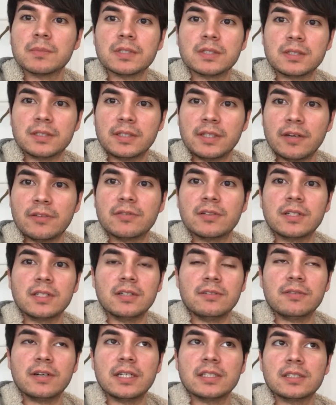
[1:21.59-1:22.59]
but
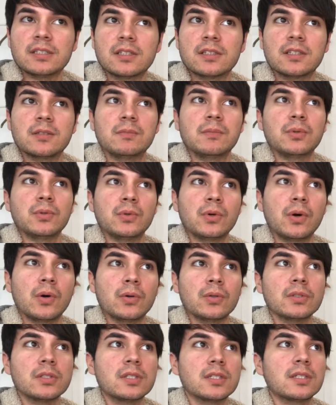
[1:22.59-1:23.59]
definitely faster than
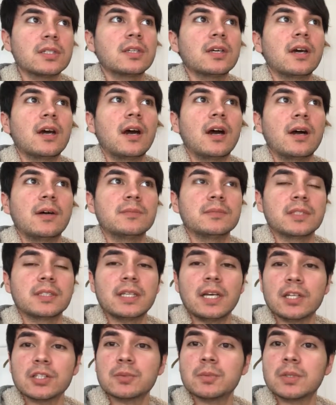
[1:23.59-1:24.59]
Bluehost. The
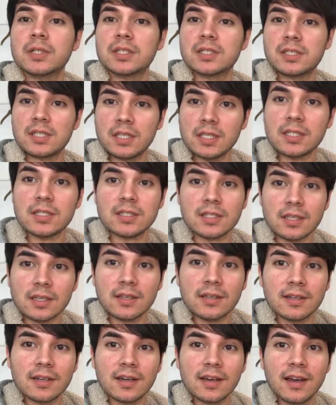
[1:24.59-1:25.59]
dashboard is
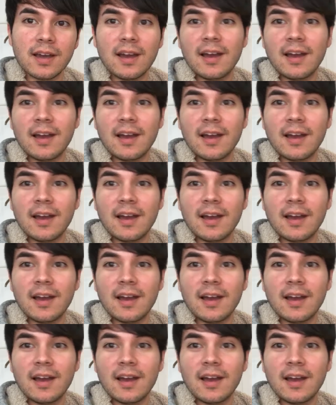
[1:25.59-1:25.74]
easy.